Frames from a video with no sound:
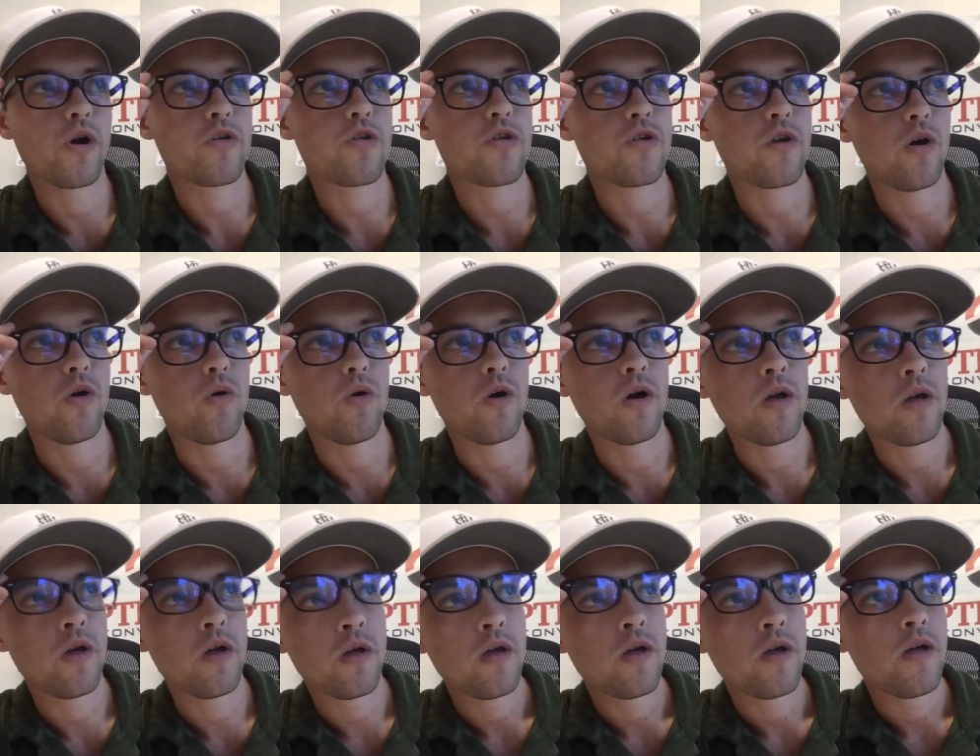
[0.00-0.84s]
So
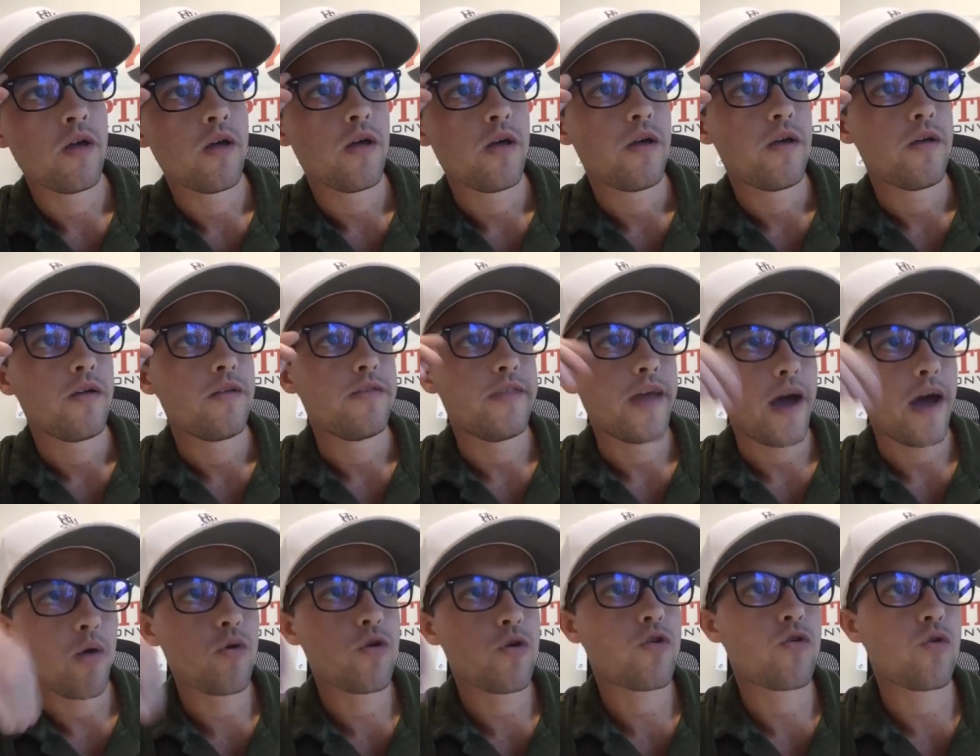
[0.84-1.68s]
that
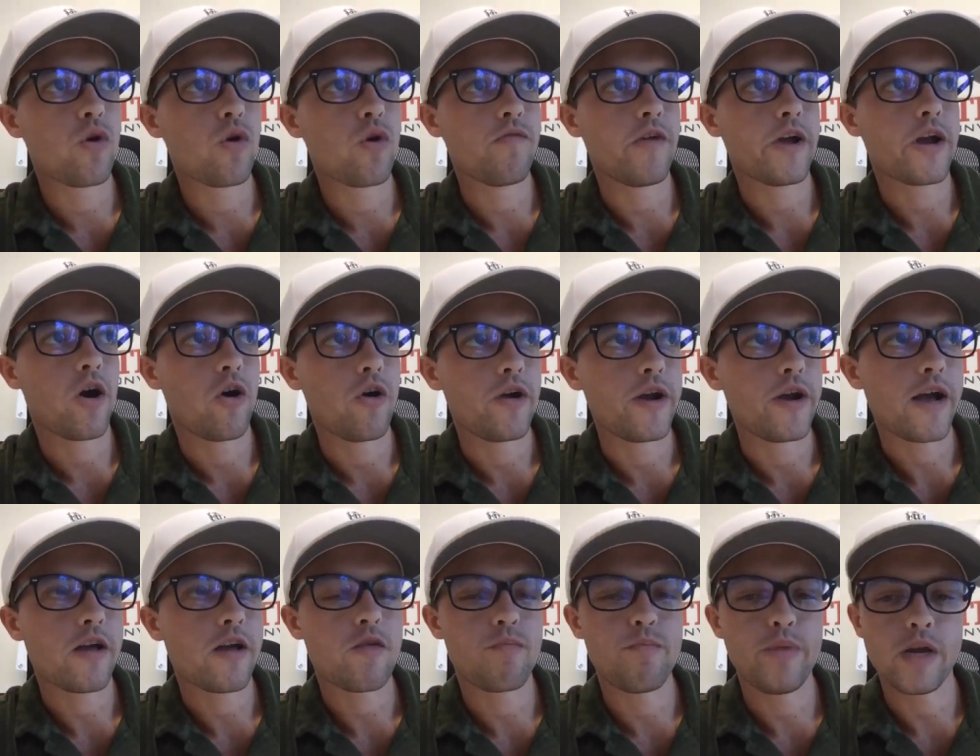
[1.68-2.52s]
was sort of like our
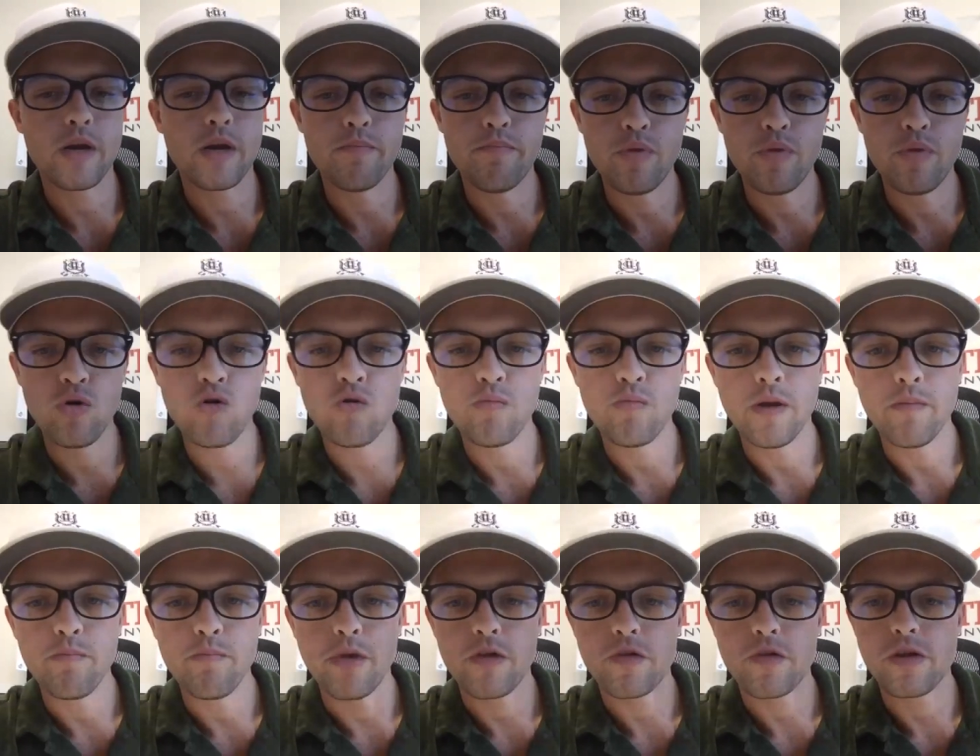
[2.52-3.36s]
next big boom
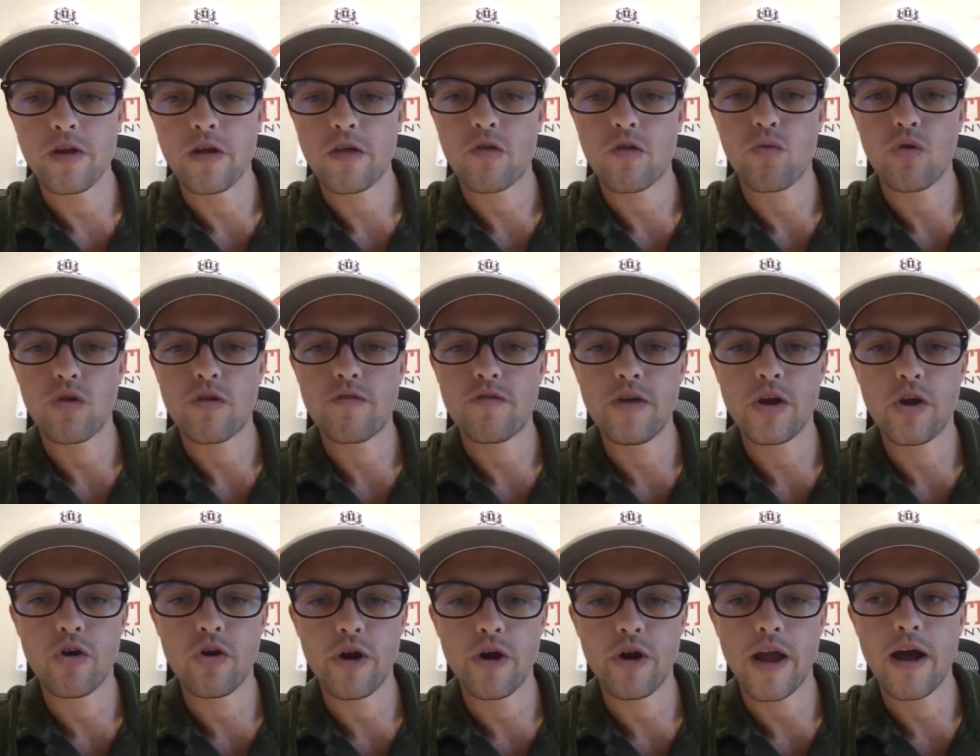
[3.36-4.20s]
in business was
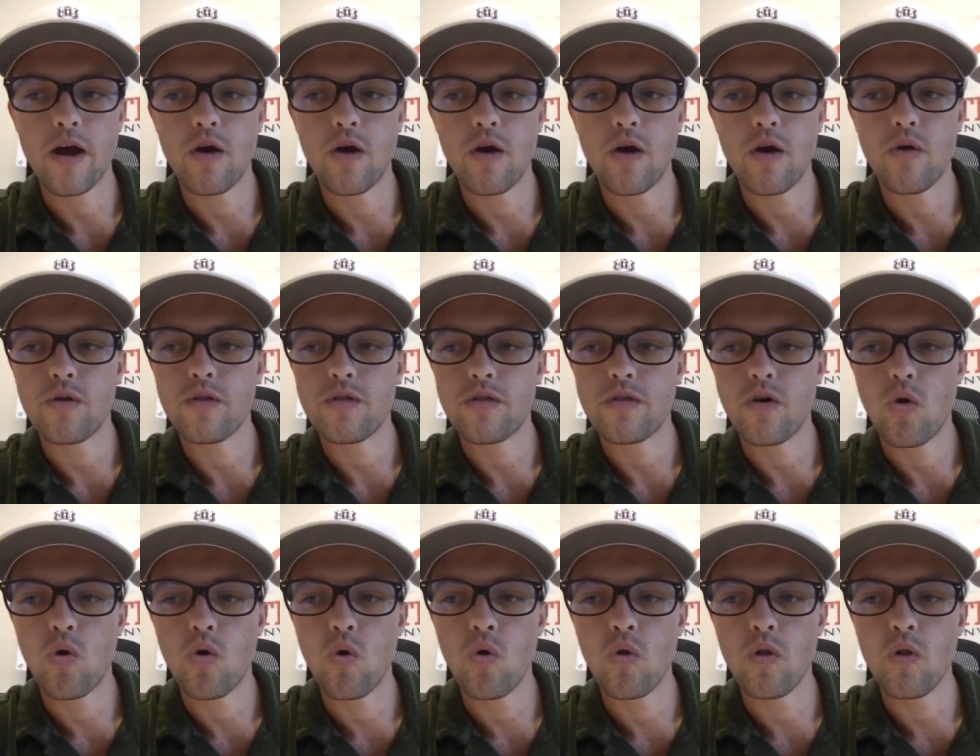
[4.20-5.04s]
figuring out the
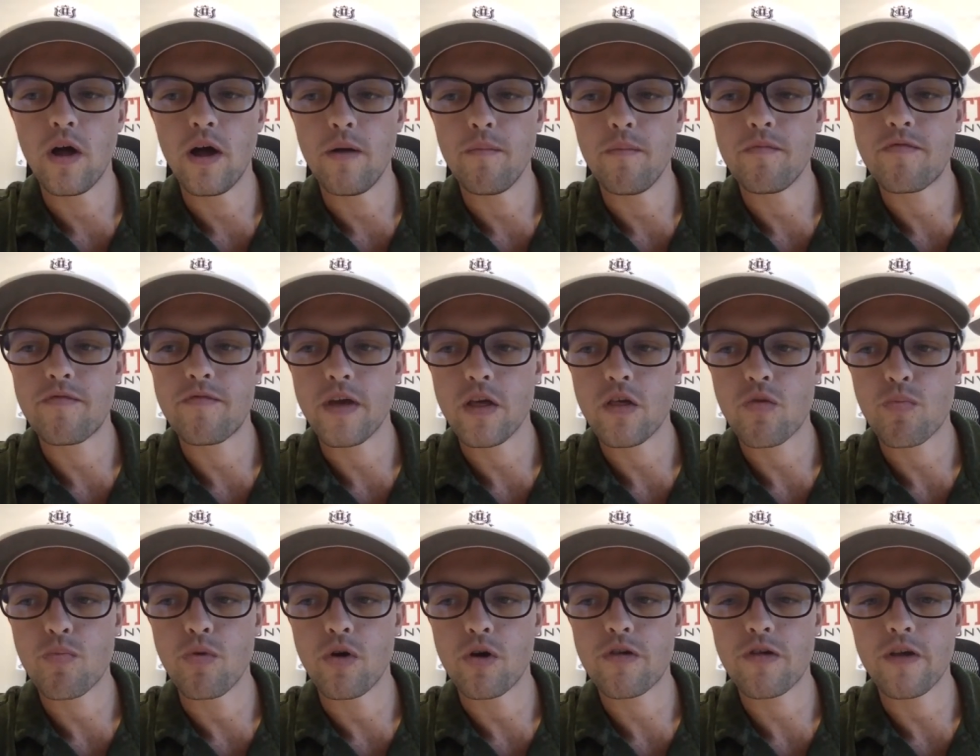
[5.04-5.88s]
whole um,
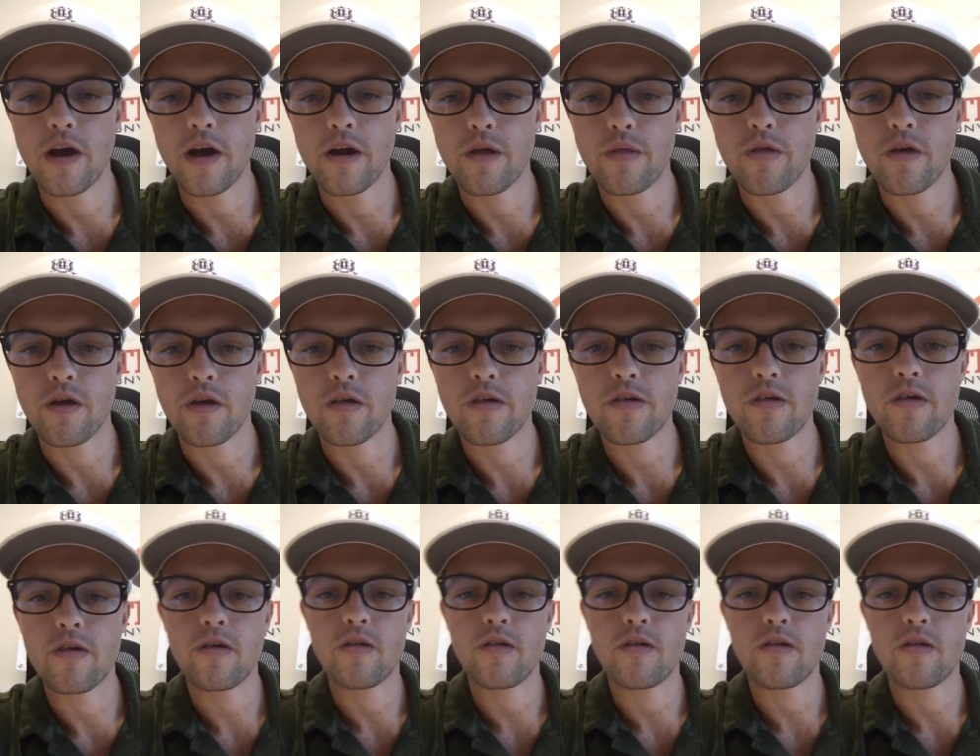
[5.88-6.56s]
Facebook side of things.